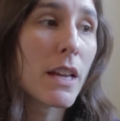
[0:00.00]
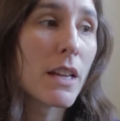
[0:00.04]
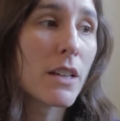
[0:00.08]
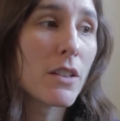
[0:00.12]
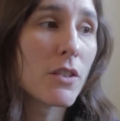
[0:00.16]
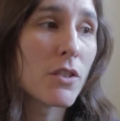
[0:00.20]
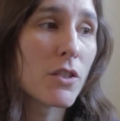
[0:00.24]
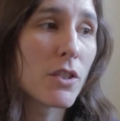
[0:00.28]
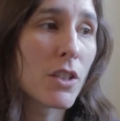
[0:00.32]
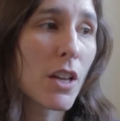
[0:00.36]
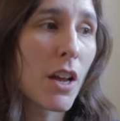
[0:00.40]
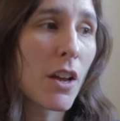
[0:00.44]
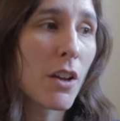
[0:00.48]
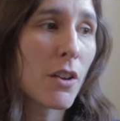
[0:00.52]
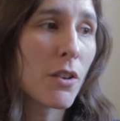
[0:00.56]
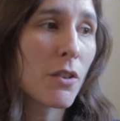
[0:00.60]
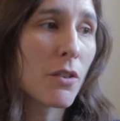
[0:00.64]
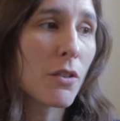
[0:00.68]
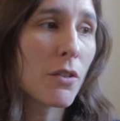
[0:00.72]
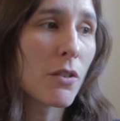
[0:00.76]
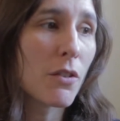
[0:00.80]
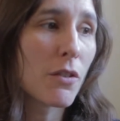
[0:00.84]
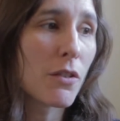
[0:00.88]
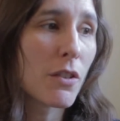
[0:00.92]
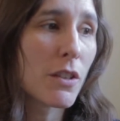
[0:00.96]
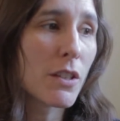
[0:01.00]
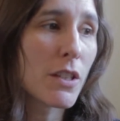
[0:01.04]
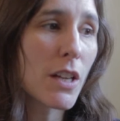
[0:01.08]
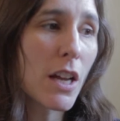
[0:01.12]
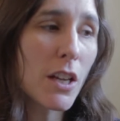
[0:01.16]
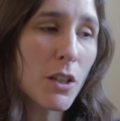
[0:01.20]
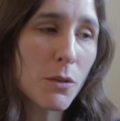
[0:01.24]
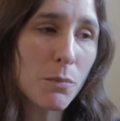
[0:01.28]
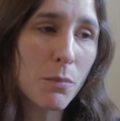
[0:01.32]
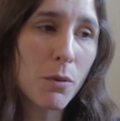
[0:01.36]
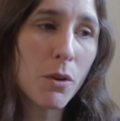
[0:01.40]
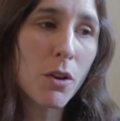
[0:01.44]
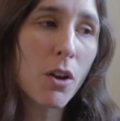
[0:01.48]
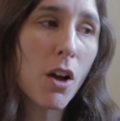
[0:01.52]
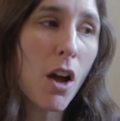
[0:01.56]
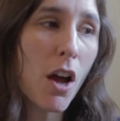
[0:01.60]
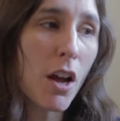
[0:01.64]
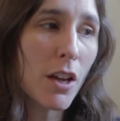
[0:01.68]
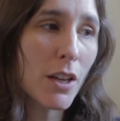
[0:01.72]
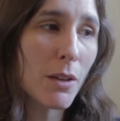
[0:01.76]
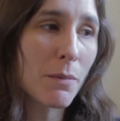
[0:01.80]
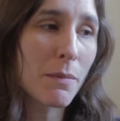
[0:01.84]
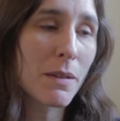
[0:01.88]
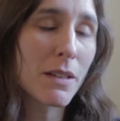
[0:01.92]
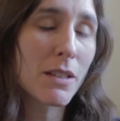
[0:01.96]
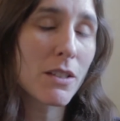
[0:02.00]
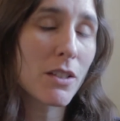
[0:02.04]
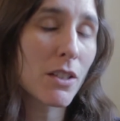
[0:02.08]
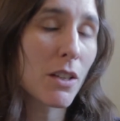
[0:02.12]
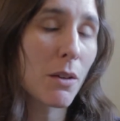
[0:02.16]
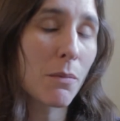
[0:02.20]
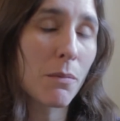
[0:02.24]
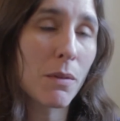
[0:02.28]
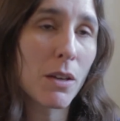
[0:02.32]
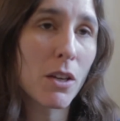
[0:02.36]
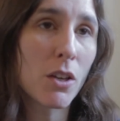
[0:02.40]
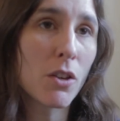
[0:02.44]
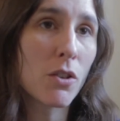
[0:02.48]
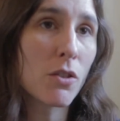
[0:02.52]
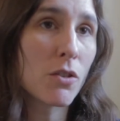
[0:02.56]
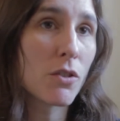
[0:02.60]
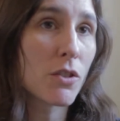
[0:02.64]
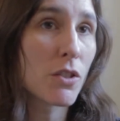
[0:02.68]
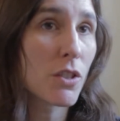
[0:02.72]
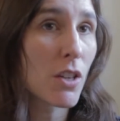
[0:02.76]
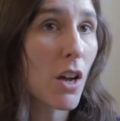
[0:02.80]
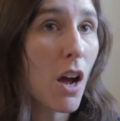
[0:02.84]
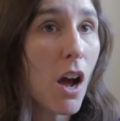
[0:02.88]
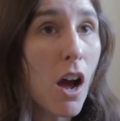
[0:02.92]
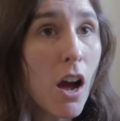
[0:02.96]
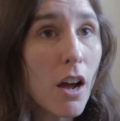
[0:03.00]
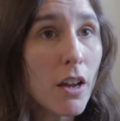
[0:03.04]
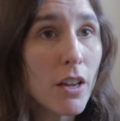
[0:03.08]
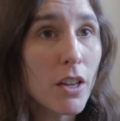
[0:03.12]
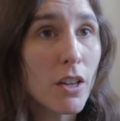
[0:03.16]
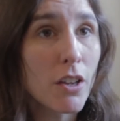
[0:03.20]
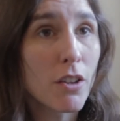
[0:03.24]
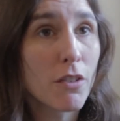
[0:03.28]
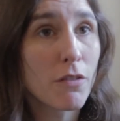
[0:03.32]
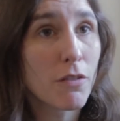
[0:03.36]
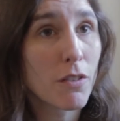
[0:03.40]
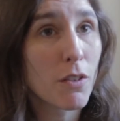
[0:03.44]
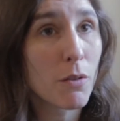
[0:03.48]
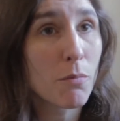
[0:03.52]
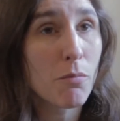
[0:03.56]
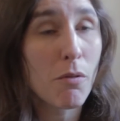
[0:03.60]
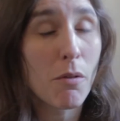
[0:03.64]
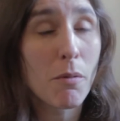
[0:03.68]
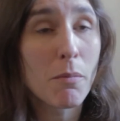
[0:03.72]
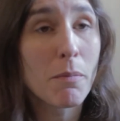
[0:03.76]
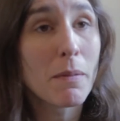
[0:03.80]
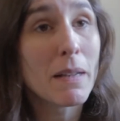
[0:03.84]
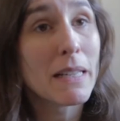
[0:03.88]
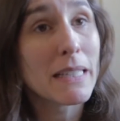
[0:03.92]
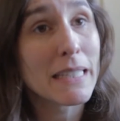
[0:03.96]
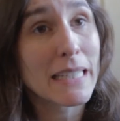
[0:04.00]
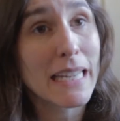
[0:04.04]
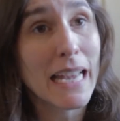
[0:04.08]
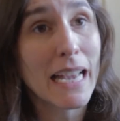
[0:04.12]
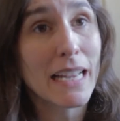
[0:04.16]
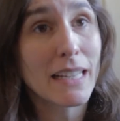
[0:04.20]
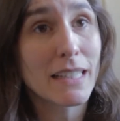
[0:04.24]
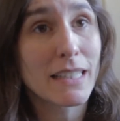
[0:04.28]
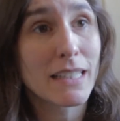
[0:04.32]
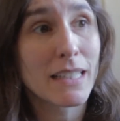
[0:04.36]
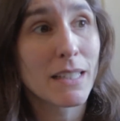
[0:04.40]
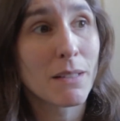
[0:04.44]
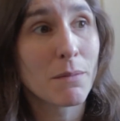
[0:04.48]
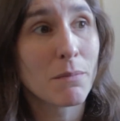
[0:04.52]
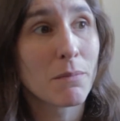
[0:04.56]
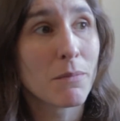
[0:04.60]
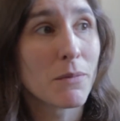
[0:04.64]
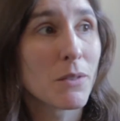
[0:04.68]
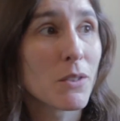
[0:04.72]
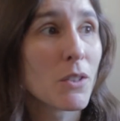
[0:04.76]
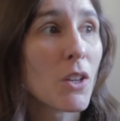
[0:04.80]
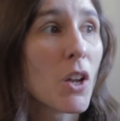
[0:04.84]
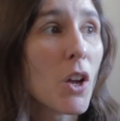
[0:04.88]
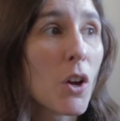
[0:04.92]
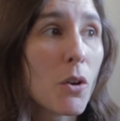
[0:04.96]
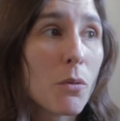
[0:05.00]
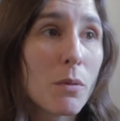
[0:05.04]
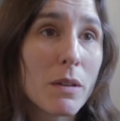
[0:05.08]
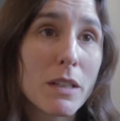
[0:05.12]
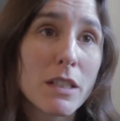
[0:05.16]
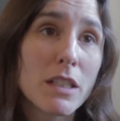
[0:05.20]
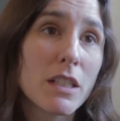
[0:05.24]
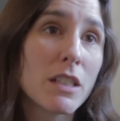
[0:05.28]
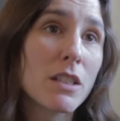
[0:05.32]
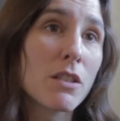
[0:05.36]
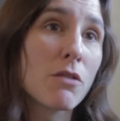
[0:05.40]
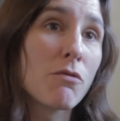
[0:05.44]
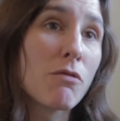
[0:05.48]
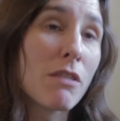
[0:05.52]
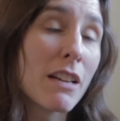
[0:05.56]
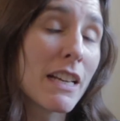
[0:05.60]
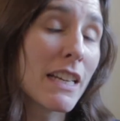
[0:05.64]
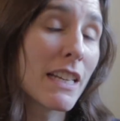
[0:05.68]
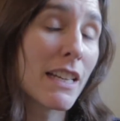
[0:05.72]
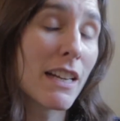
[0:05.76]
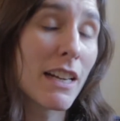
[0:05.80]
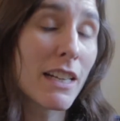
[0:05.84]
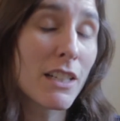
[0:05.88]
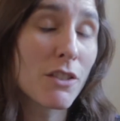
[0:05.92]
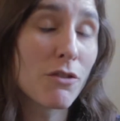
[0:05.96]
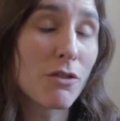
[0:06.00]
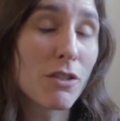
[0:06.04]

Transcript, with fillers: So the Dutch book arguments can be used to argue for the probability axioms, which is a really nice